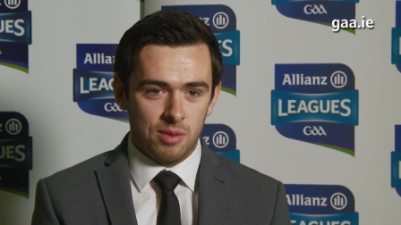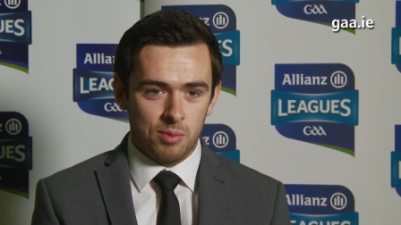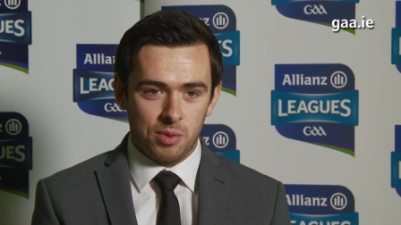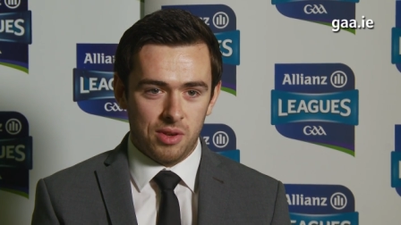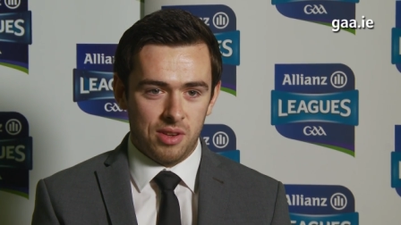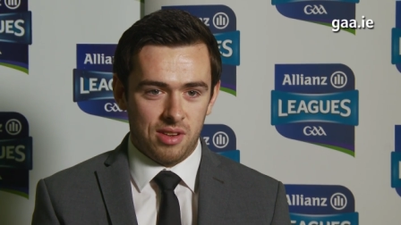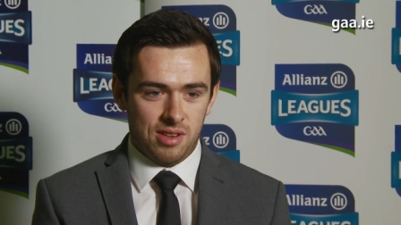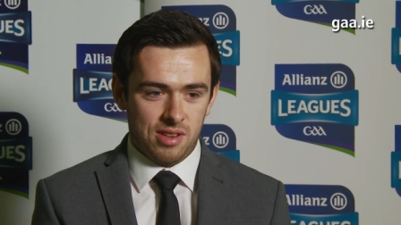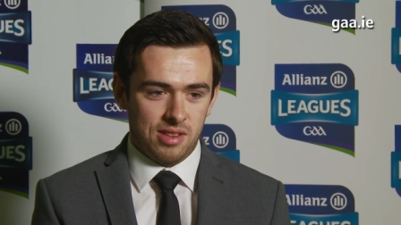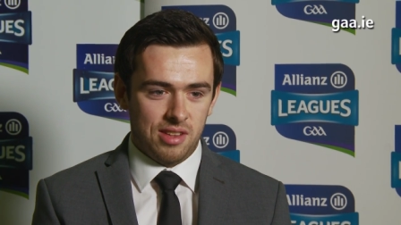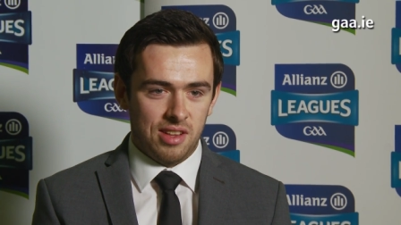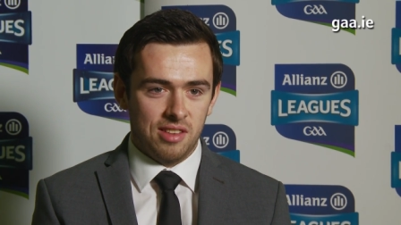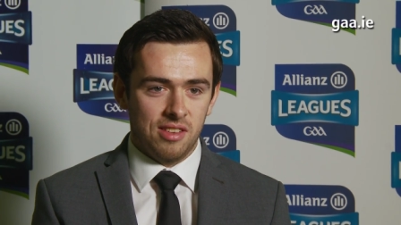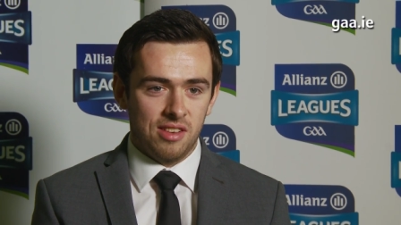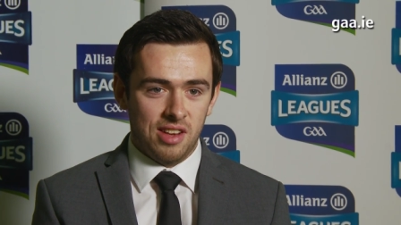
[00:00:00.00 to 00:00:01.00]
But at
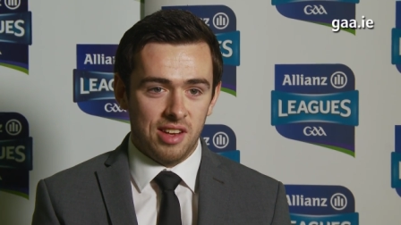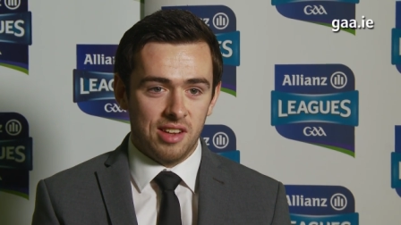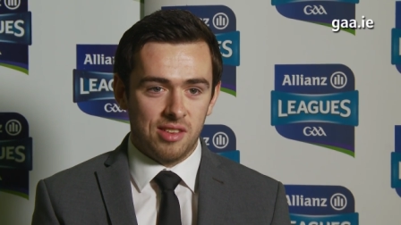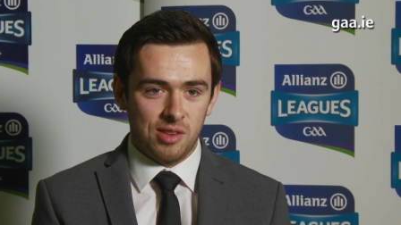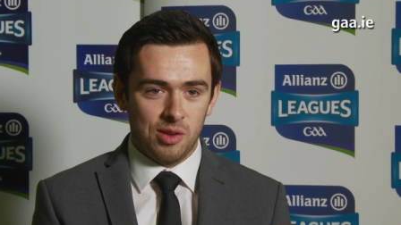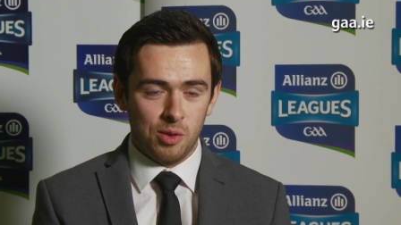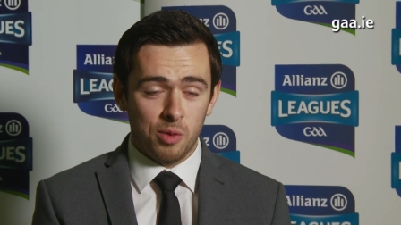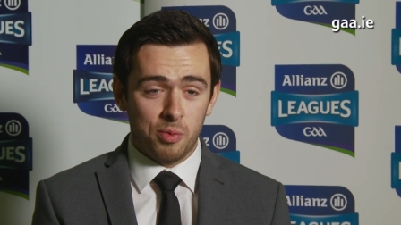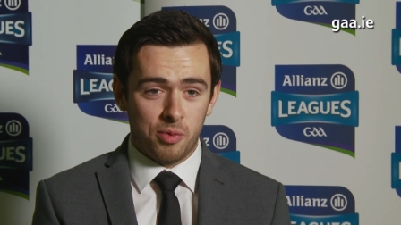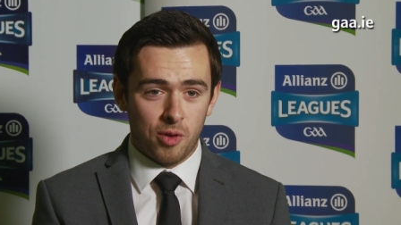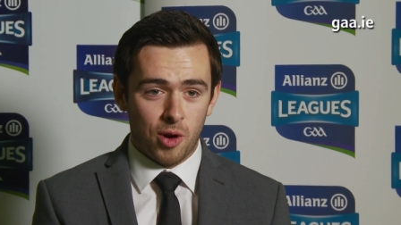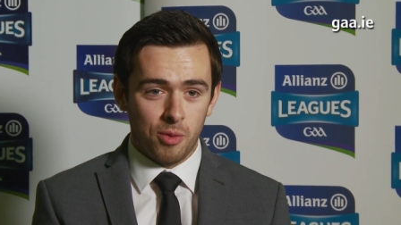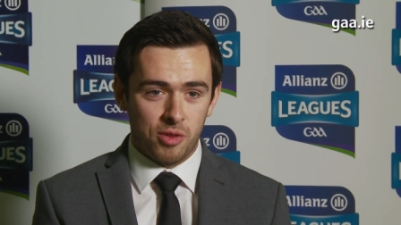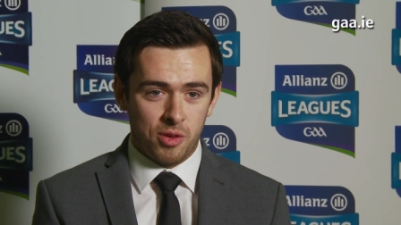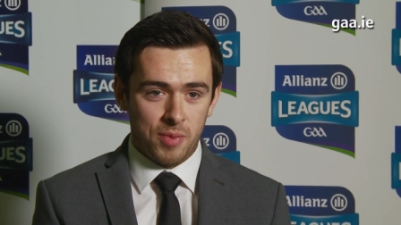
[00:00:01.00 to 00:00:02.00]
the end of the day, it's who
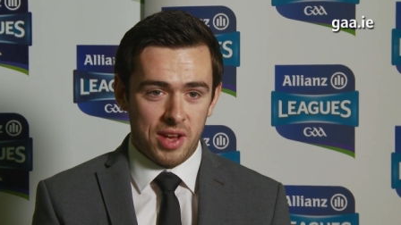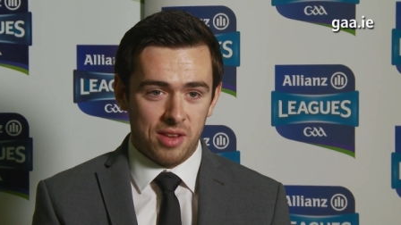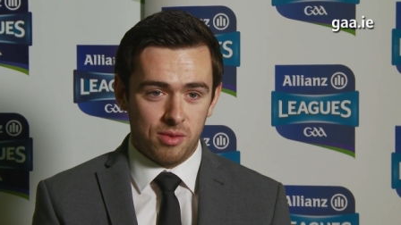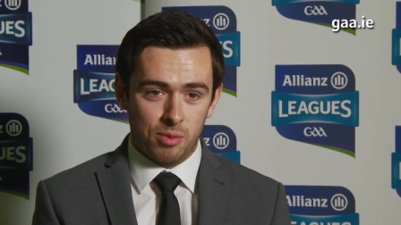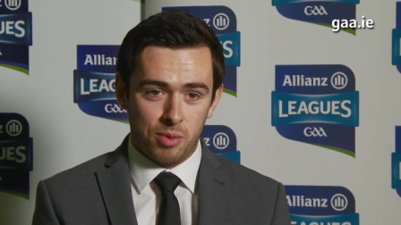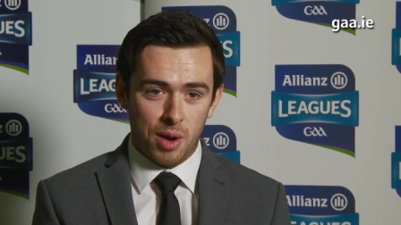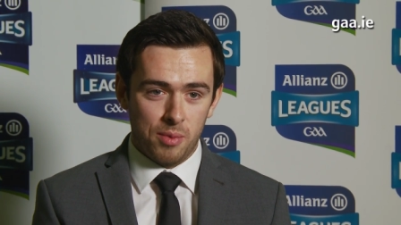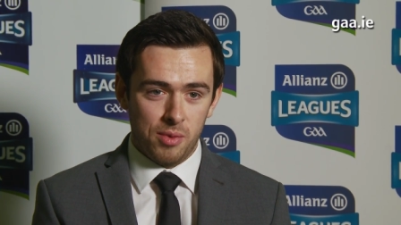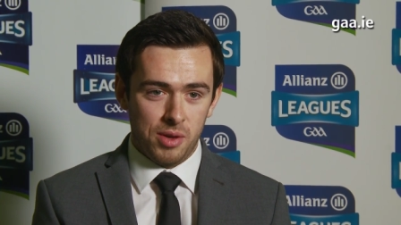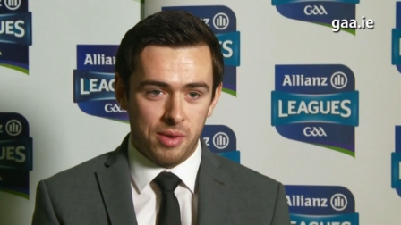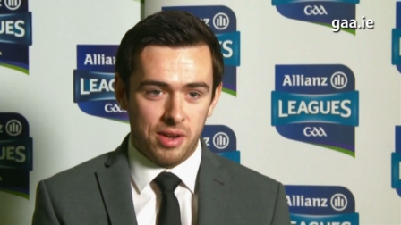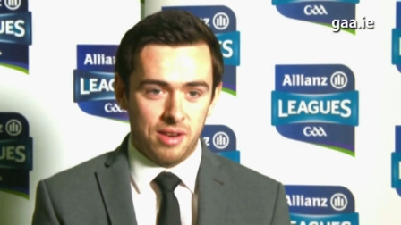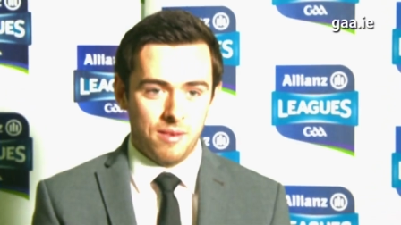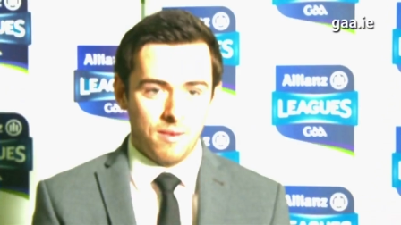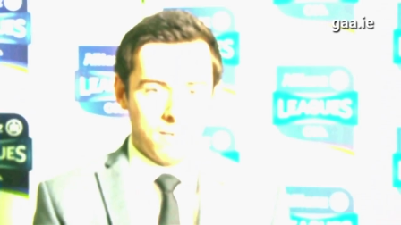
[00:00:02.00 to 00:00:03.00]
performs the best will probably win.